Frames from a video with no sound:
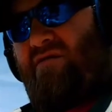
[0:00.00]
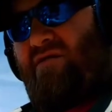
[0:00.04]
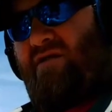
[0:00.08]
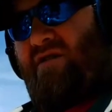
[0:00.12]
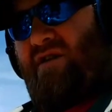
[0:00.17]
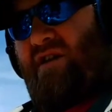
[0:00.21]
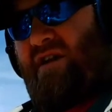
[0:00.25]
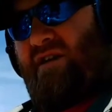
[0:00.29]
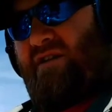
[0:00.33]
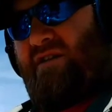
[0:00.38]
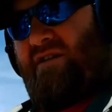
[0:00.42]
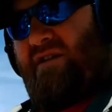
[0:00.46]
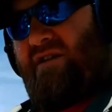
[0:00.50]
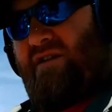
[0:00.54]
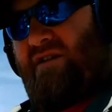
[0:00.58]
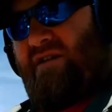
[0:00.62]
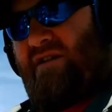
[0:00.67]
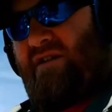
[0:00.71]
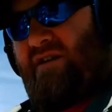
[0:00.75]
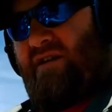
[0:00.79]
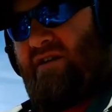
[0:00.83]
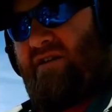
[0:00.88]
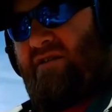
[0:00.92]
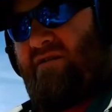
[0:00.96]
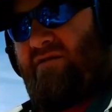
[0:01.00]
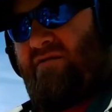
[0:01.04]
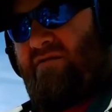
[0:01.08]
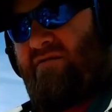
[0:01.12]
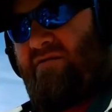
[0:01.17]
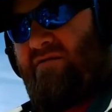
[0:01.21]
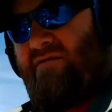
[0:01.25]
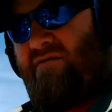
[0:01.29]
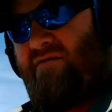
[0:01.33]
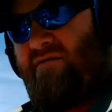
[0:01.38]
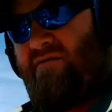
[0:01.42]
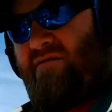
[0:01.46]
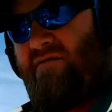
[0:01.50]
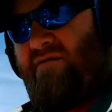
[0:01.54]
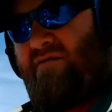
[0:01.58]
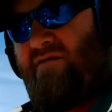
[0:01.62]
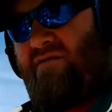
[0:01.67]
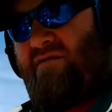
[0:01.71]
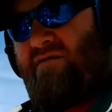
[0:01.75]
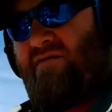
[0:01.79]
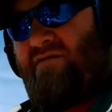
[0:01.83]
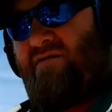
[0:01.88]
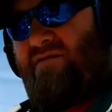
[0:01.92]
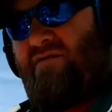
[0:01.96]
nice and clean.
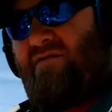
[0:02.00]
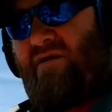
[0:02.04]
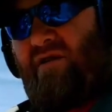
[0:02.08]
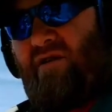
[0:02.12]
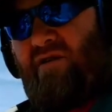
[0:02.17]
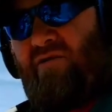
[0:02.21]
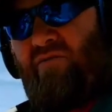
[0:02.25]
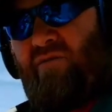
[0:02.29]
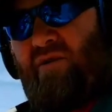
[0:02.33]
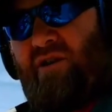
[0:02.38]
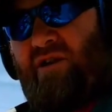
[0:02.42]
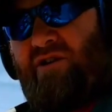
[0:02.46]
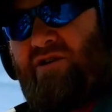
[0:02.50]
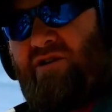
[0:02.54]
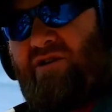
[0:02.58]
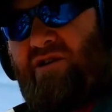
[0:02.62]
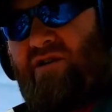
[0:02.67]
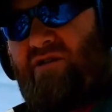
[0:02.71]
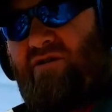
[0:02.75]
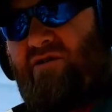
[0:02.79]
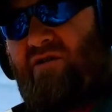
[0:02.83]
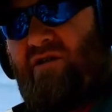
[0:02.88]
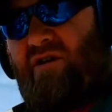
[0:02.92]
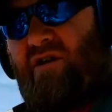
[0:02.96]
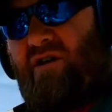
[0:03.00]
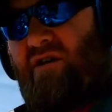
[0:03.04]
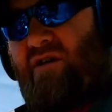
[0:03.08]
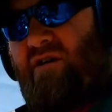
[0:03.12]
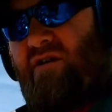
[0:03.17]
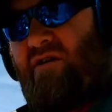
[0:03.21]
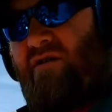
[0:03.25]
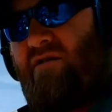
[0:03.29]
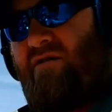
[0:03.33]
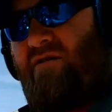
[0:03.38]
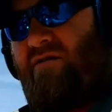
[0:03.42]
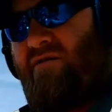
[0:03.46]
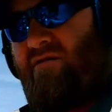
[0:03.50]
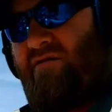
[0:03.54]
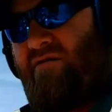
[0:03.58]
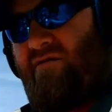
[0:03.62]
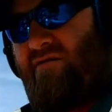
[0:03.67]
Got a Winchester here.